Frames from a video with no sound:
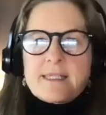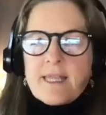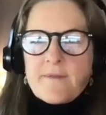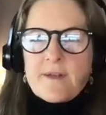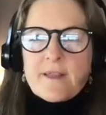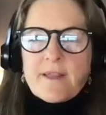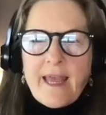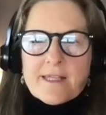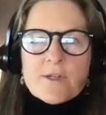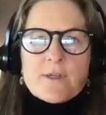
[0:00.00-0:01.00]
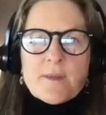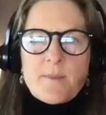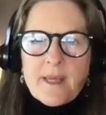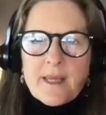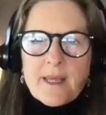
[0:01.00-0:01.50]
definitely, answer is a
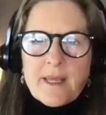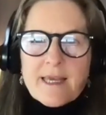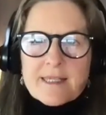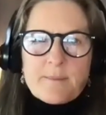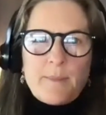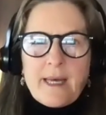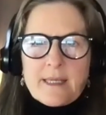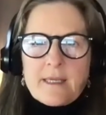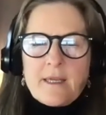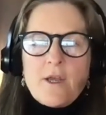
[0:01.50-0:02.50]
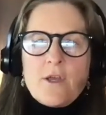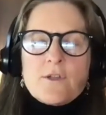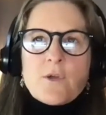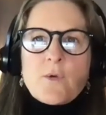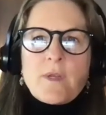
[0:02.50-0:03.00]
big yes, but.
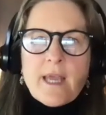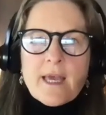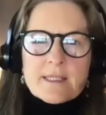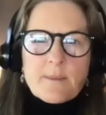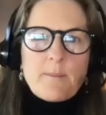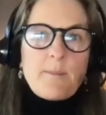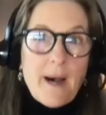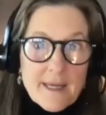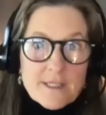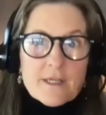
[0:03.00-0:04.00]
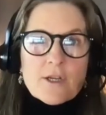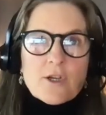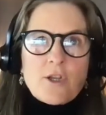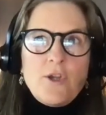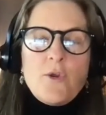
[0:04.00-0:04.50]
So yes, but
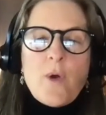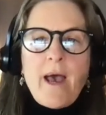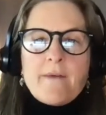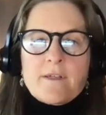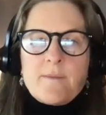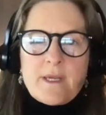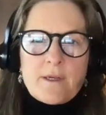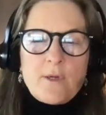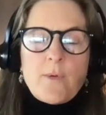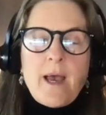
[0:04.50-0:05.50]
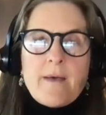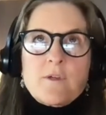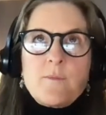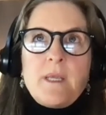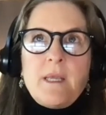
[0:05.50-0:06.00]
you have
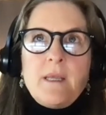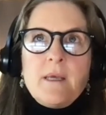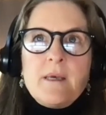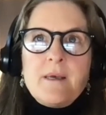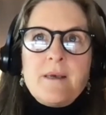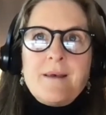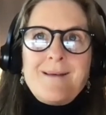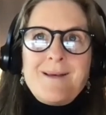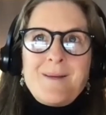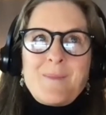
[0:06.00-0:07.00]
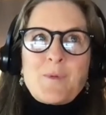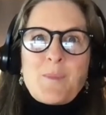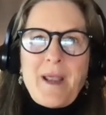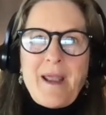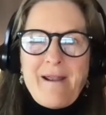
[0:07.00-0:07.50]
to be
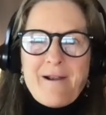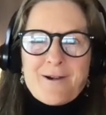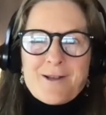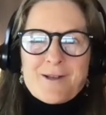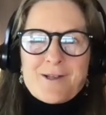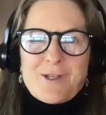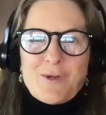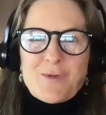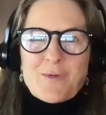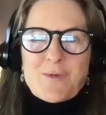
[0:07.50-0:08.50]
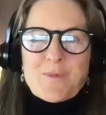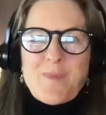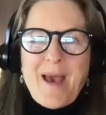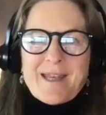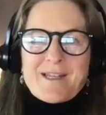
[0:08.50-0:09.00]
prepared to
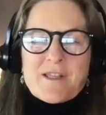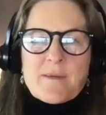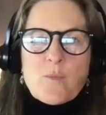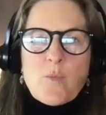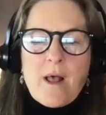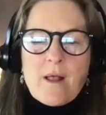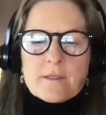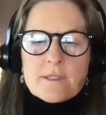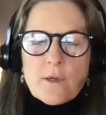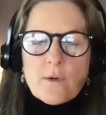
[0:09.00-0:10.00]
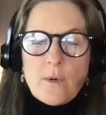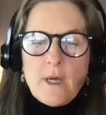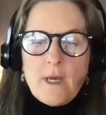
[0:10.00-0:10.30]
manage them well. So